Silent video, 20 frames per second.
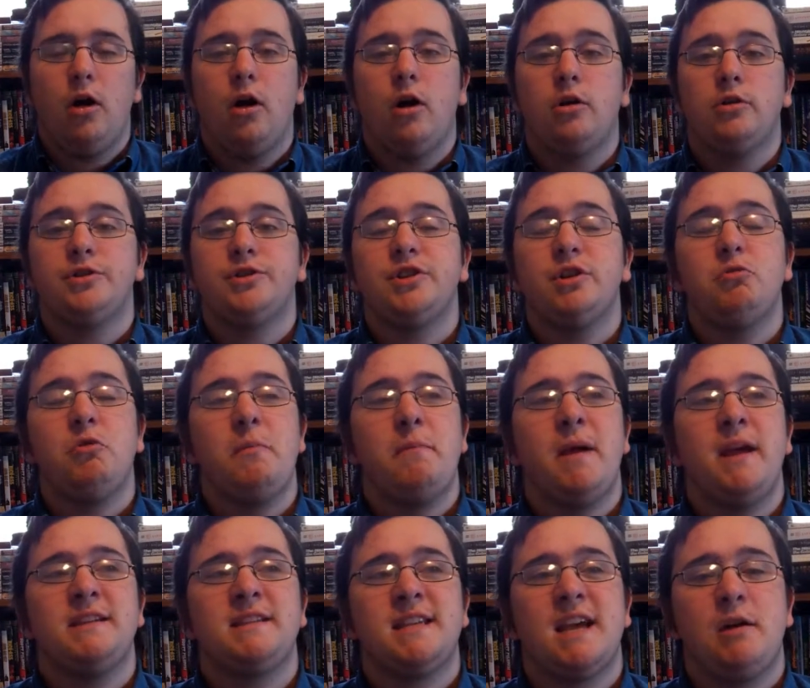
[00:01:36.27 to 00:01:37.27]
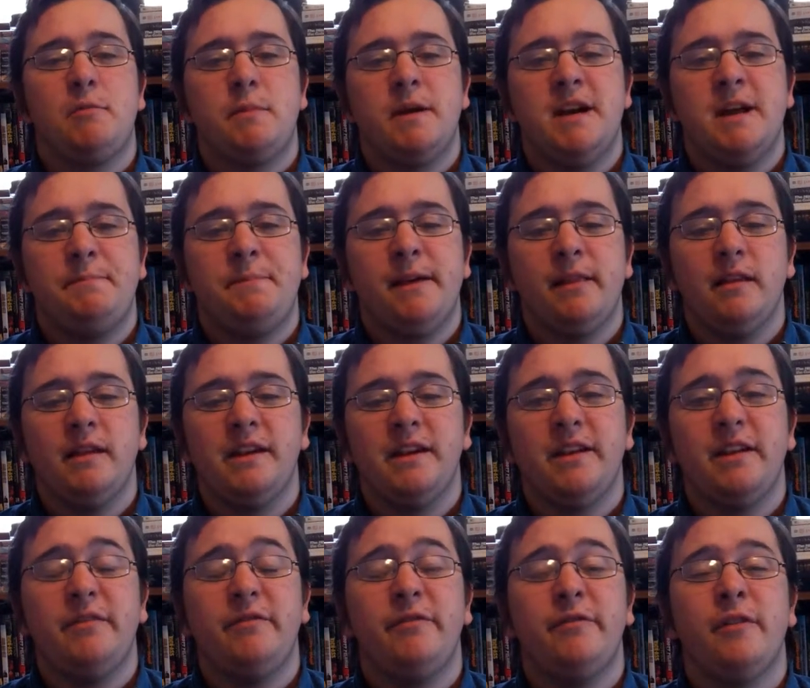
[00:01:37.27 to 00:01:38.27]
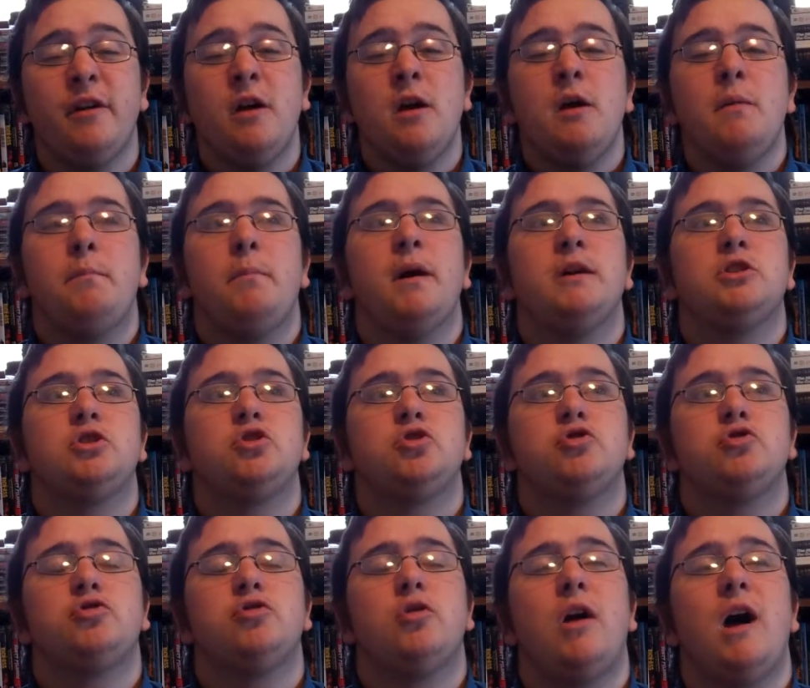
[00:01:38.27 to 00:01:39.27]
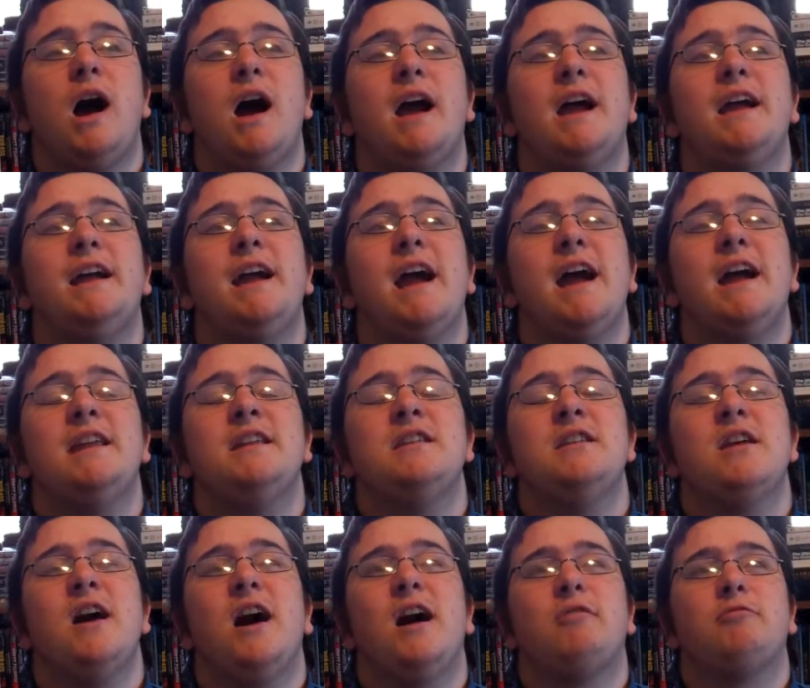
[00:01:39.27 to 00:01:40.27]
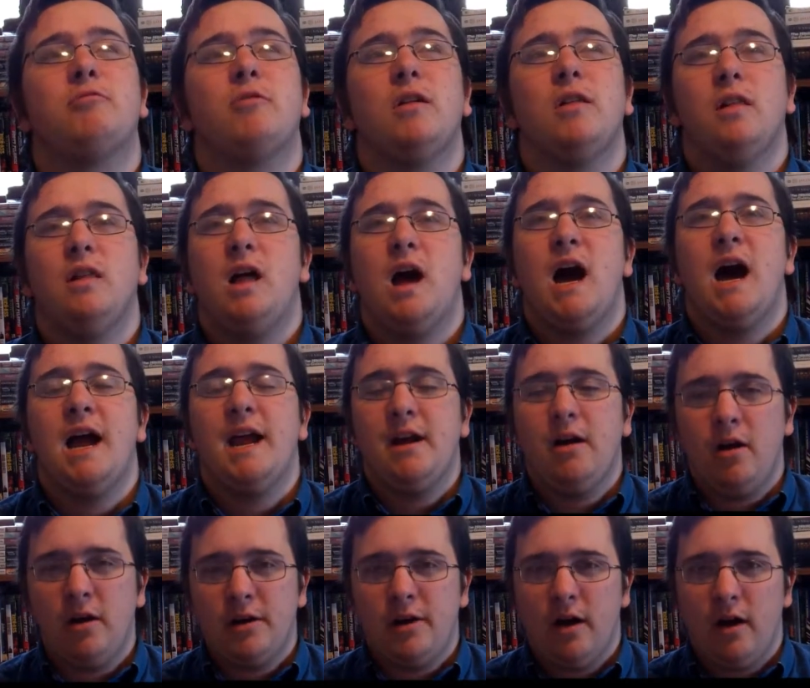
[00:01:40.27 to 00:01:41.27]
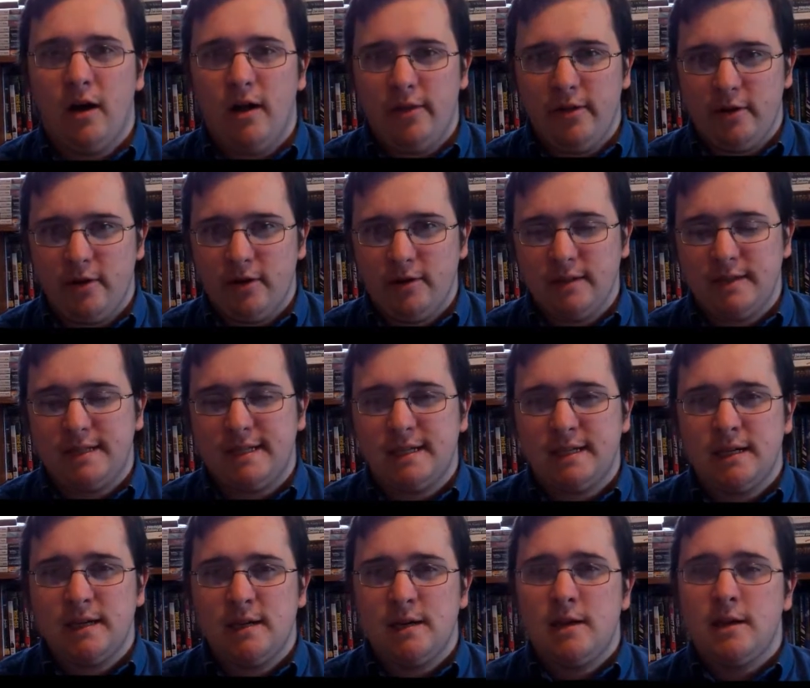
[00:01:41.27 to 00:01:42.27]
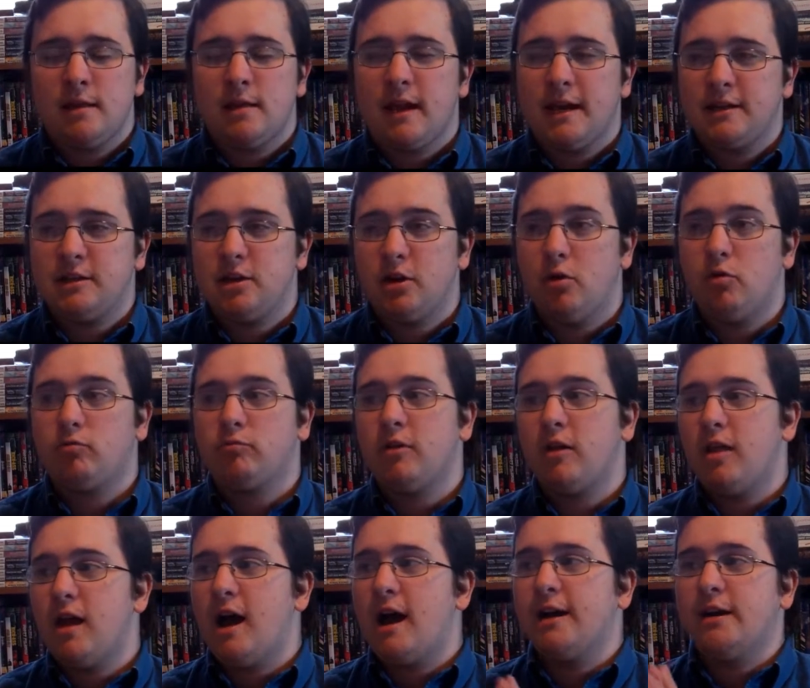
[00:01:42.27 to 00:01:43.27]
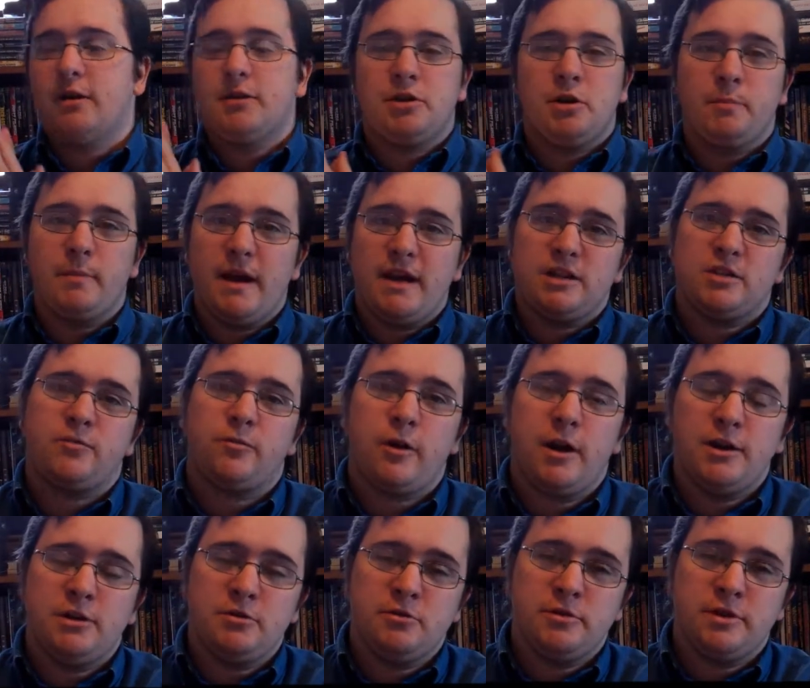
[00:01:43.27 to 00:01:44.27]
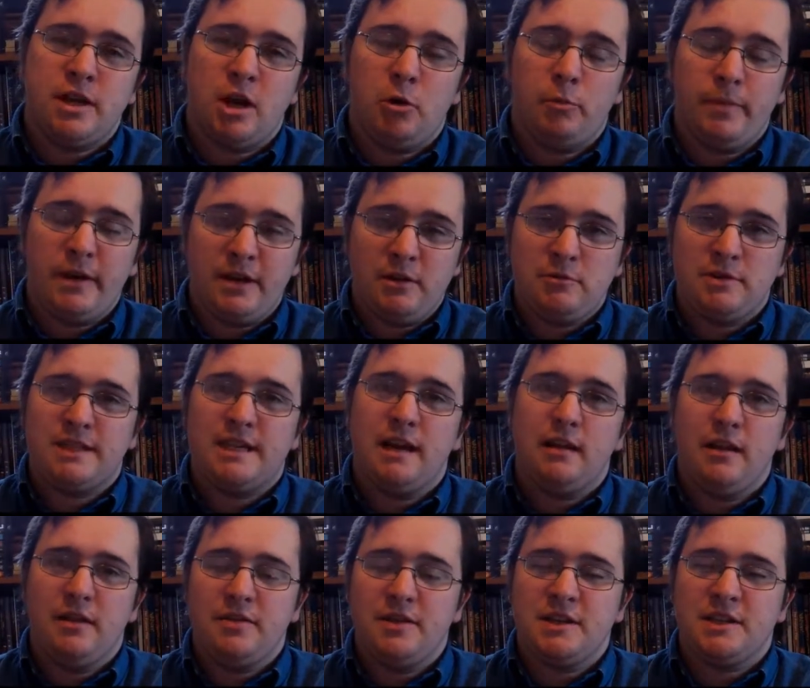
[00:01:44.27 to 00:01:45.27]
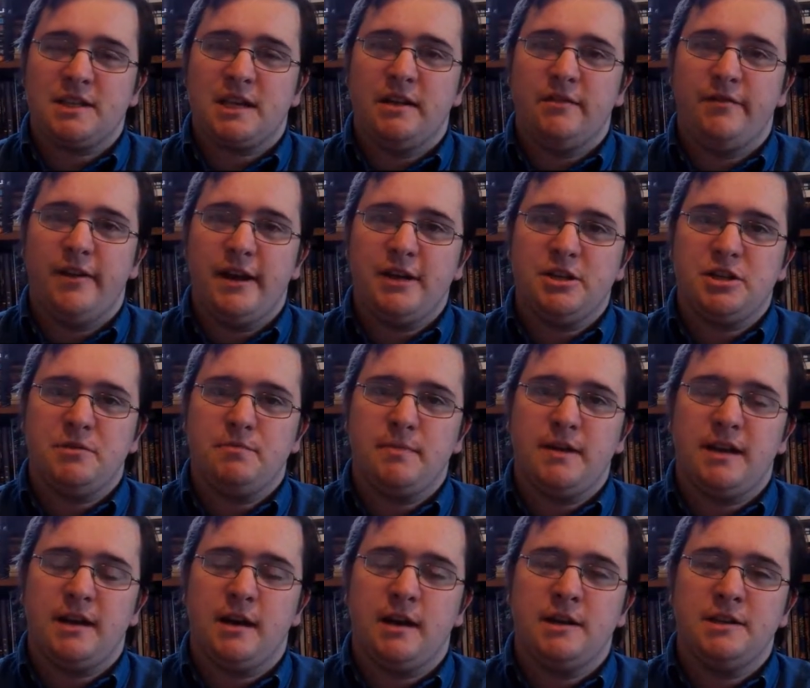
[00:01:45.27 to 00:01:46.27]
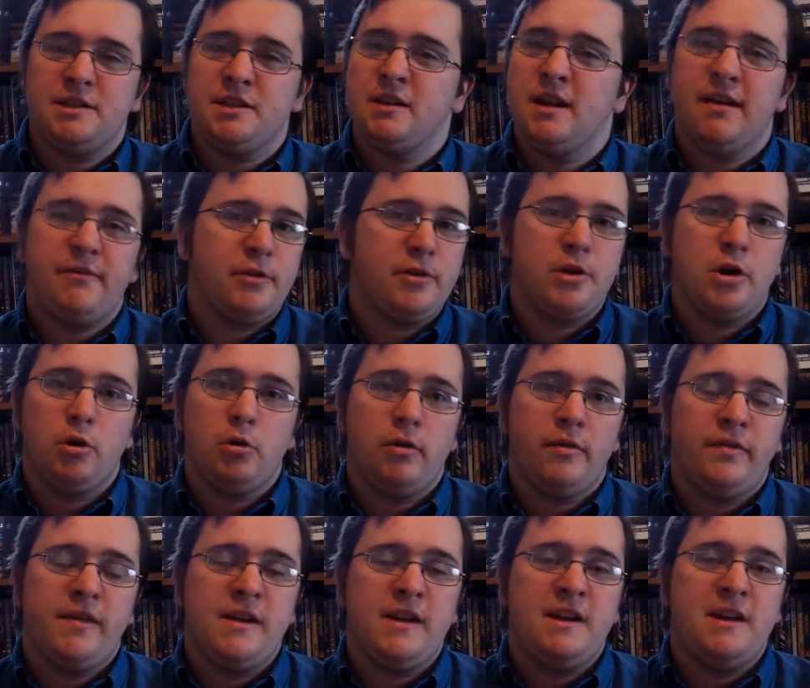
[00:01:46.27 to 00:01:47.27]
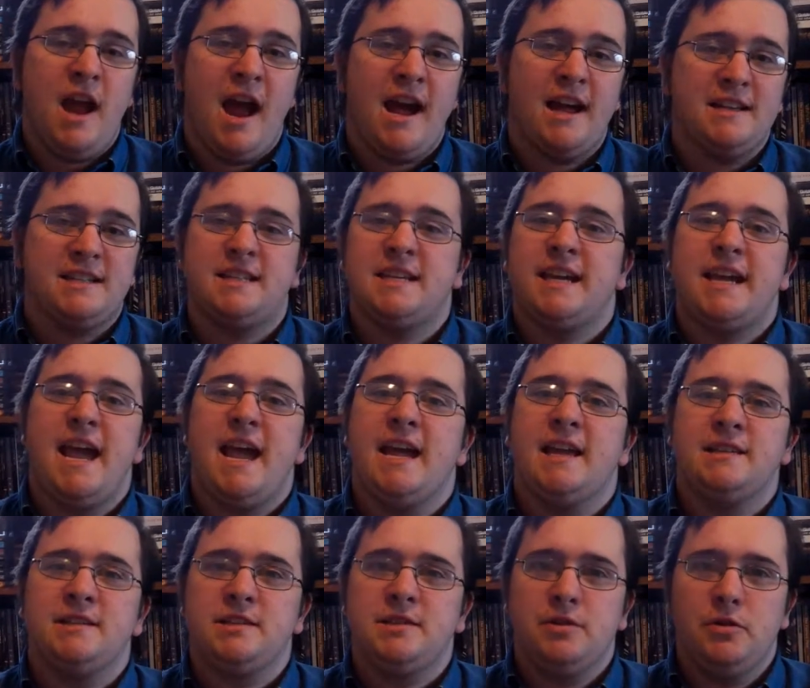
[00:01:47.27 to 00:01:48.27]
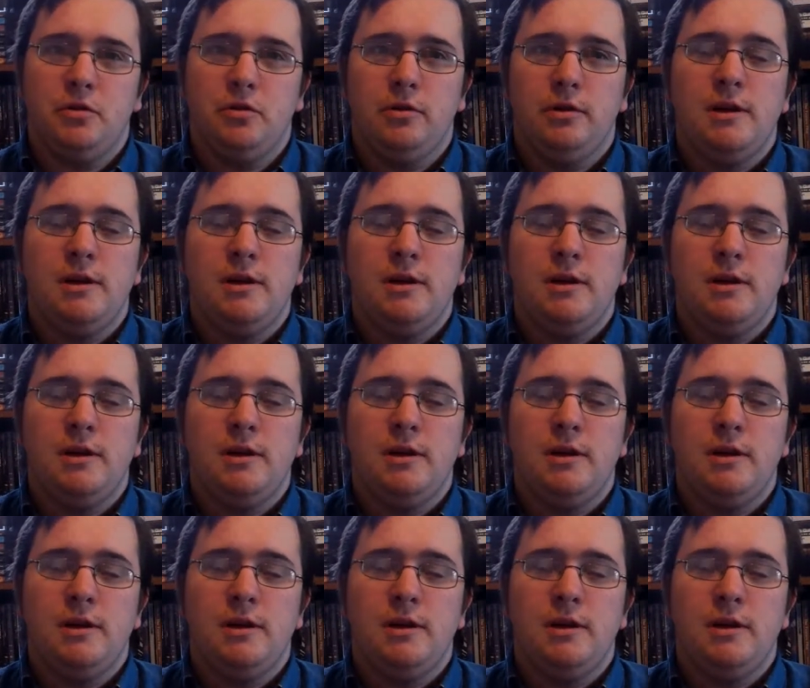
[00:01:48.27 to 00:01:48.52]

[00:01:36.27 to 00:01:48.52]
Also, it may sound manipulative, but try and not rely on others. Like, don't rely on your best friend who's helping you sell at this convention, because you never know if he has to cancel.